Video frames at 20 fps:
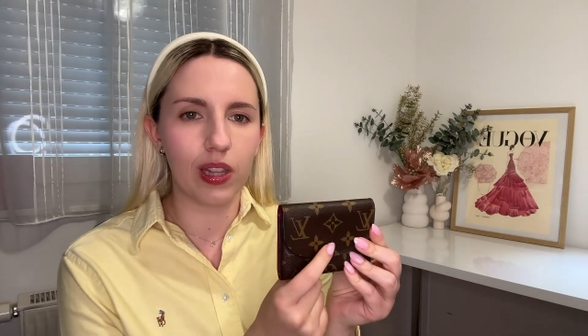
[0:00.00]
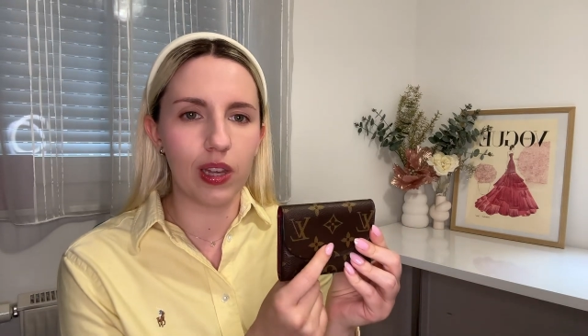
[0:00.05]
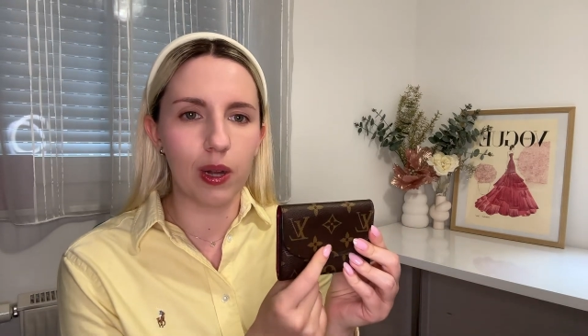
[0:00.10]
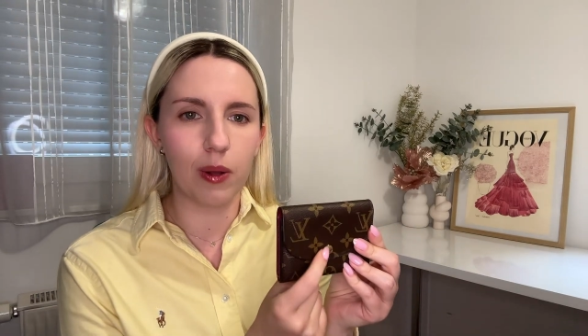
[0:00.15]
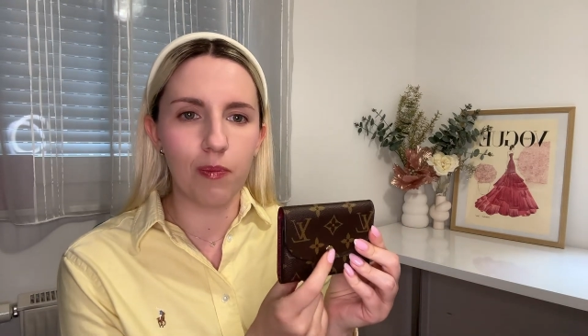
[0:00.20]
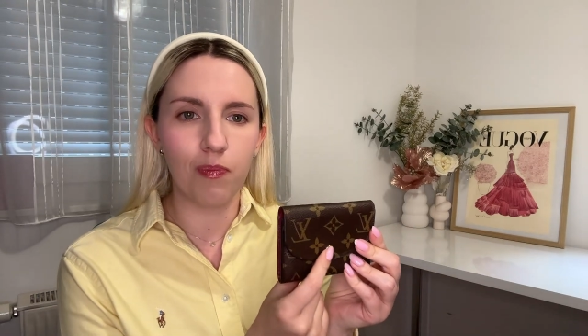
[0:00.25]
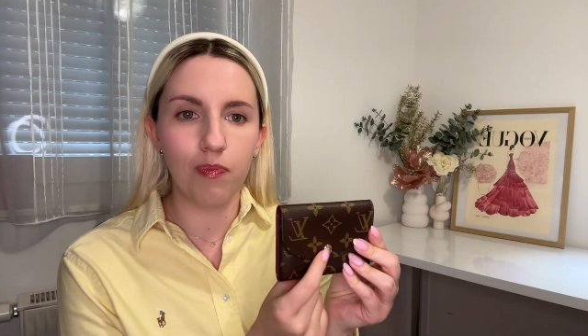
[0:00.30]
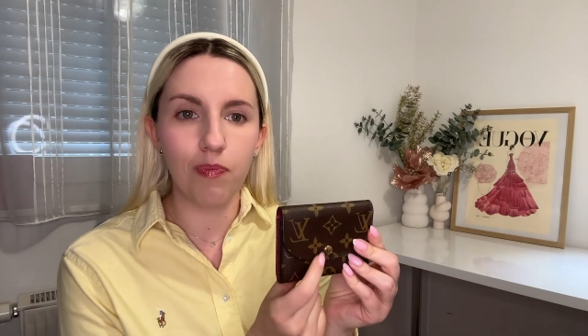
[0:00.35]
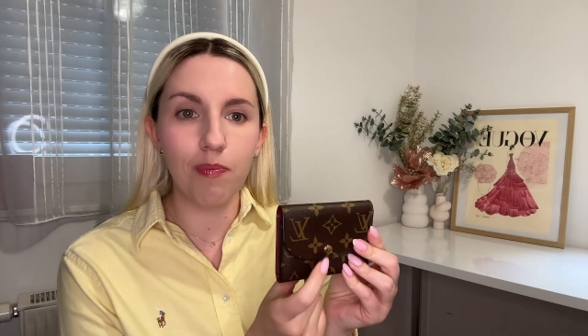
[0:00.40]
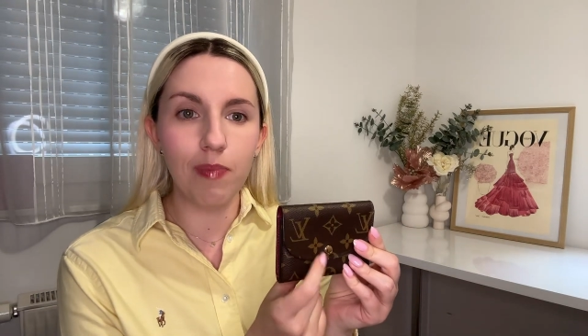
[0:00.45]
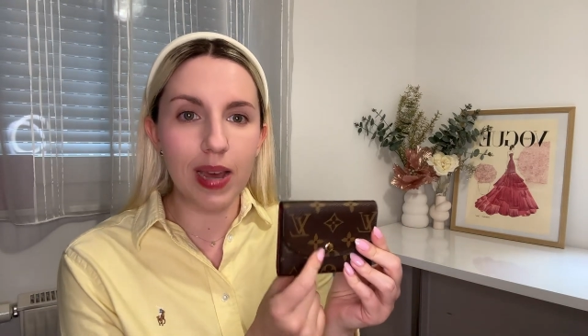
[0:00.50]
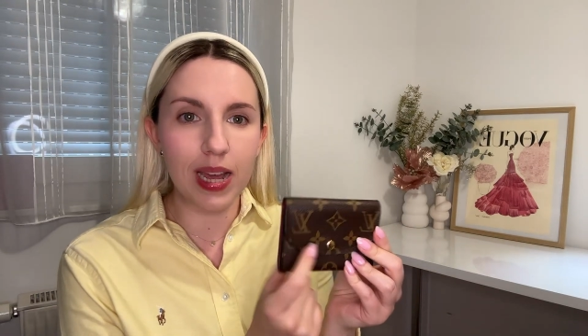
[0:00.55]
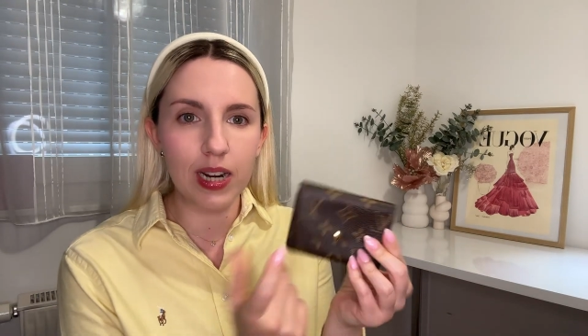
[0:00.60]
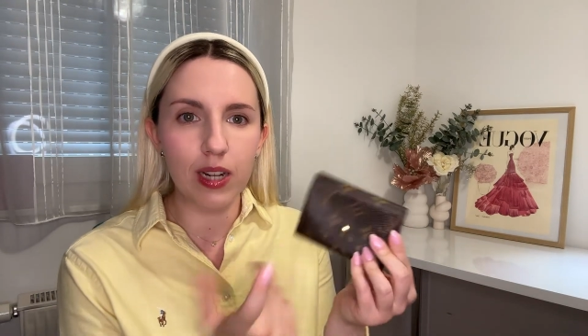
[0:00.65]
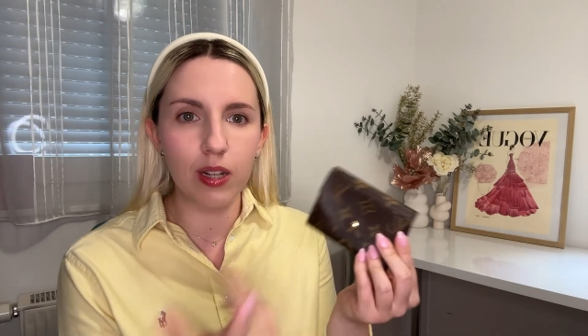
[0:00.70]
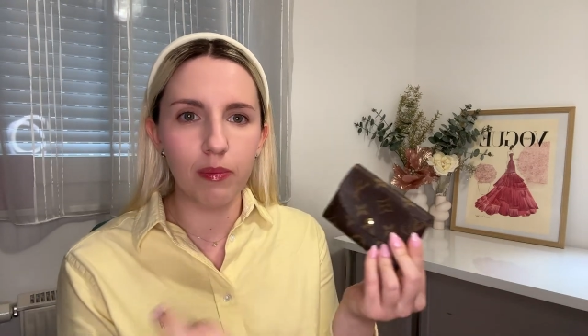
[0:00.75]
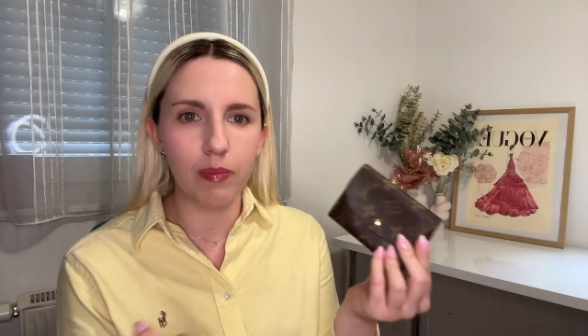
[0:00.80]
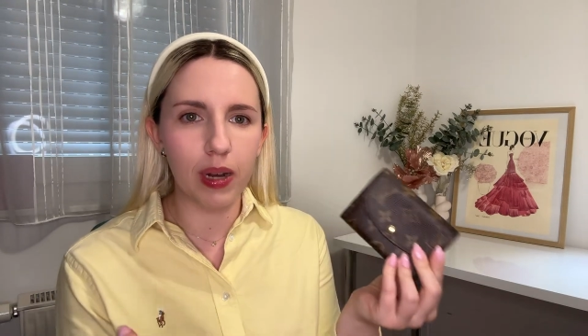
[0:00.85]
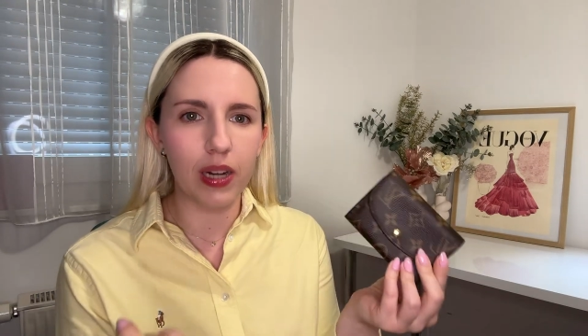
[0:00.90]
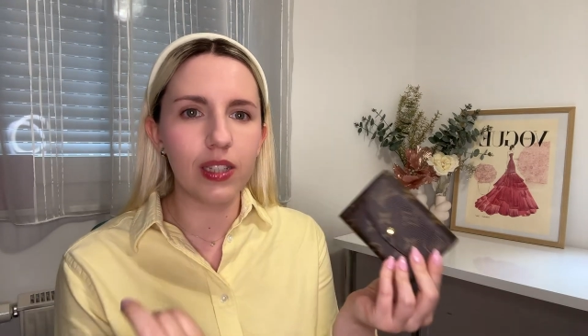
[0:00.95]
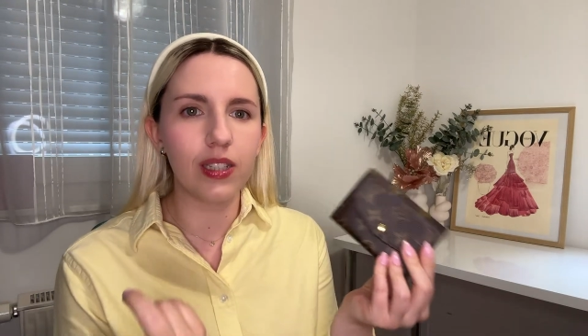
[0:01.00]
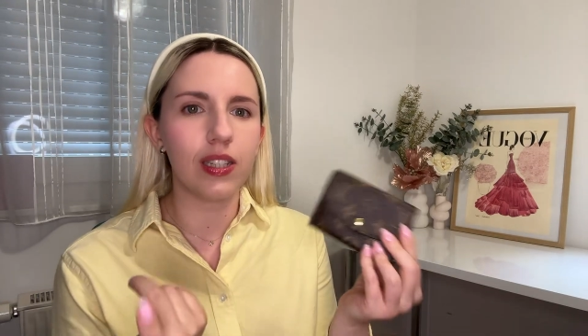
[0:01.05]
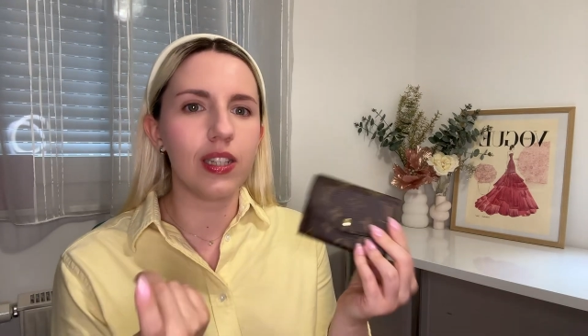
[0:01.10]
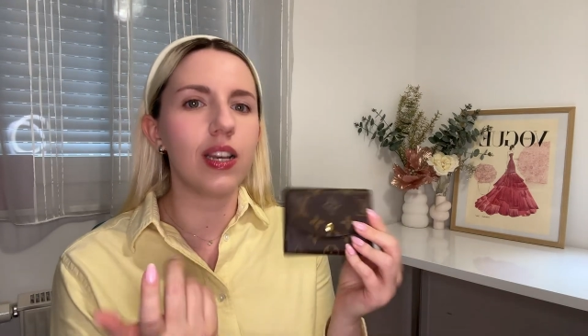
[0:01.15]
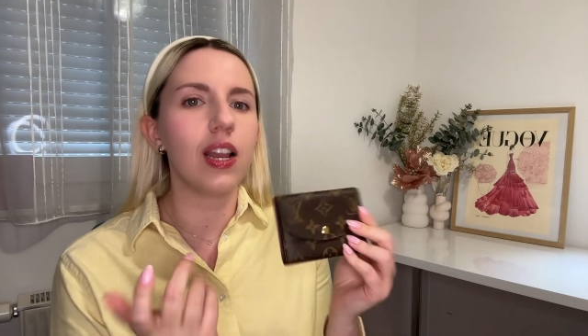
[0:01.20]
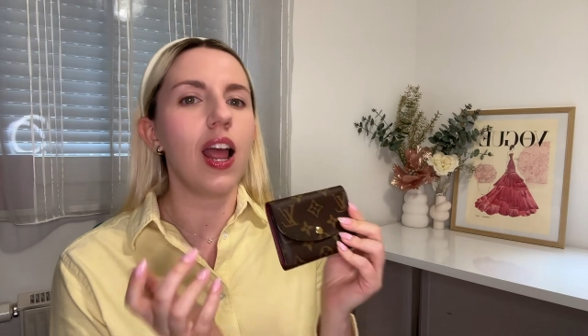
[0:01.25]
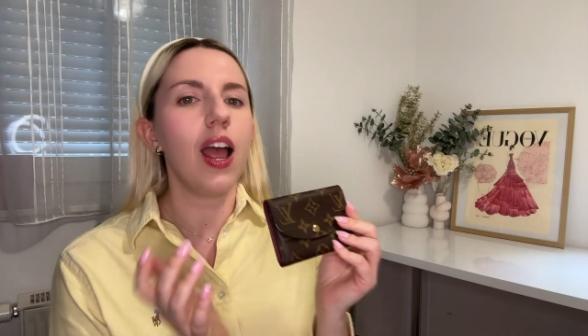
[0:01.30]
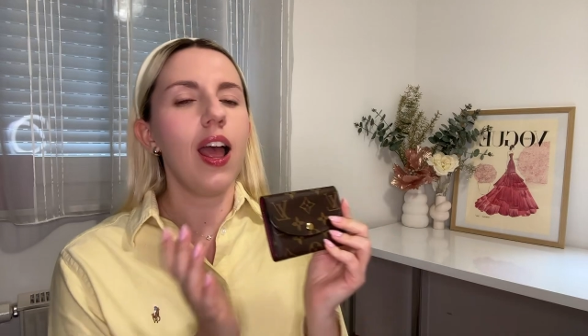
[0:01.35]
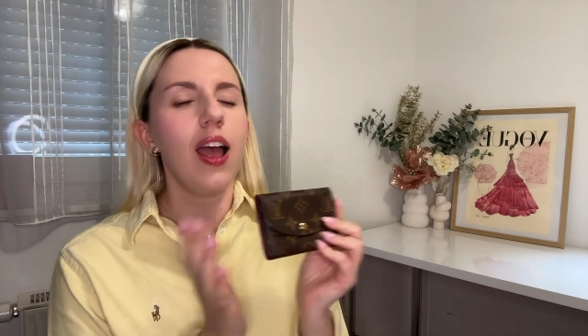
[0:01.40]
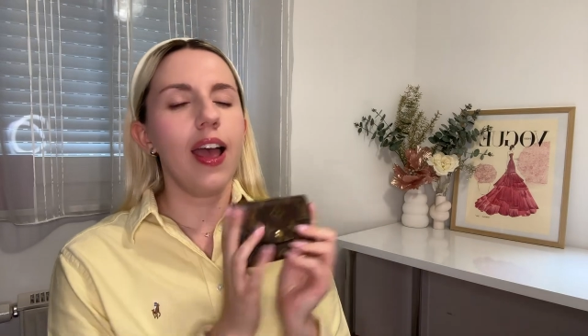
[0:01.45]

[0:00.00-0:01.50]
the metal button.